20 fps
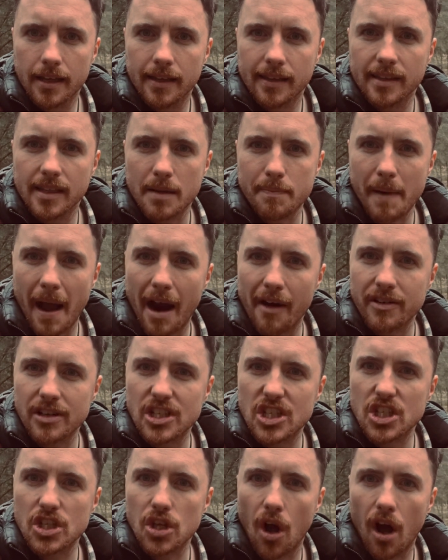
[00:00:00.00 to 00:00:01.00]
The Baron
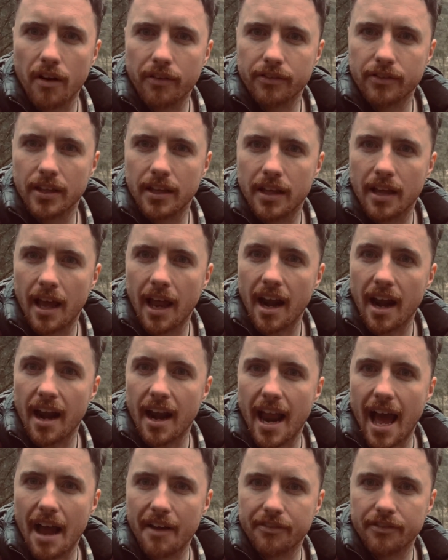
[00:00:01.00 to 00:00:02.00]
scoffed,
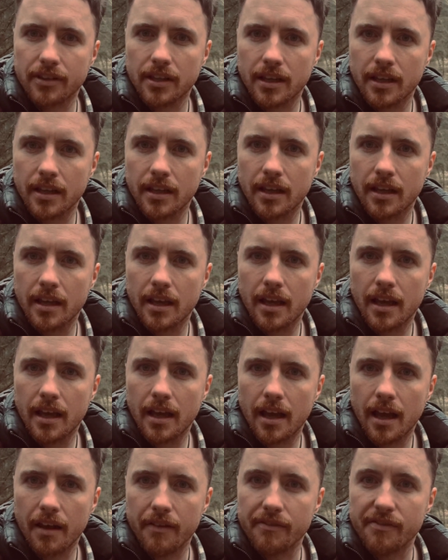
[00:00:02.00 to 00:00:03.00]
laughed,
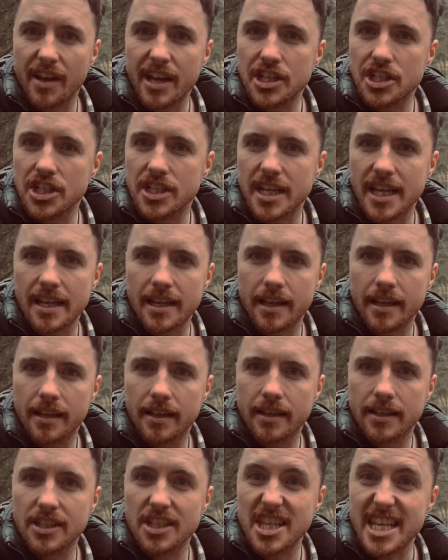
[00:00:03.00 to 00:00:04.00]
and ventured in
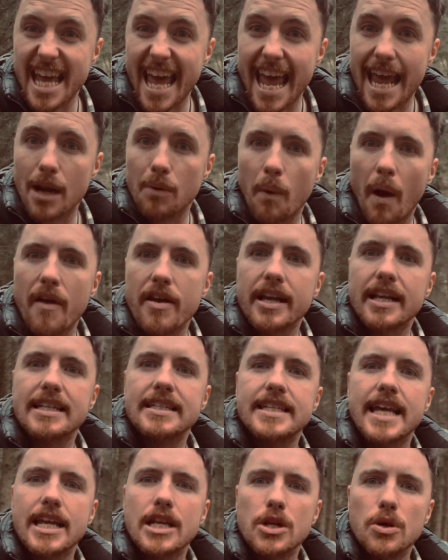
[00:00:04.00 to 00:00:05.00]
to the inn where he
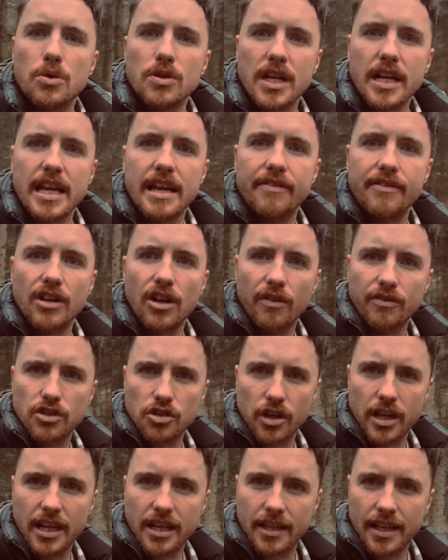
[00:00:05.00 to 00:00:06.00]
continued an evening of
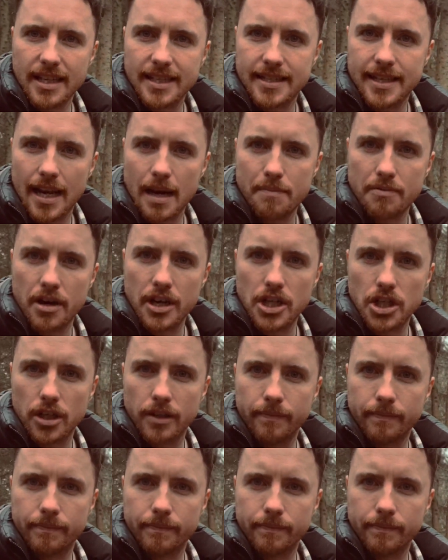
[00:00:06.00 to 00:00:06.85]
drinking and celebration.